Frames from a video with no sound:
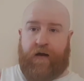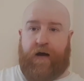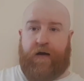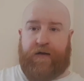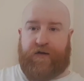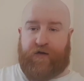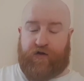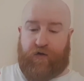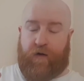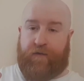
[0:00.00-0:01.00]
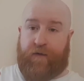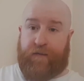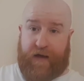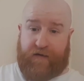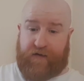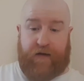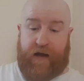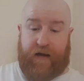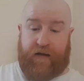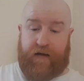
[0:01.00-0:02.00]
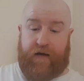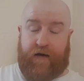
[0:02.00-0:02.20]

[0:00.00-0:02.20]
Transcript: this is a story from yesterday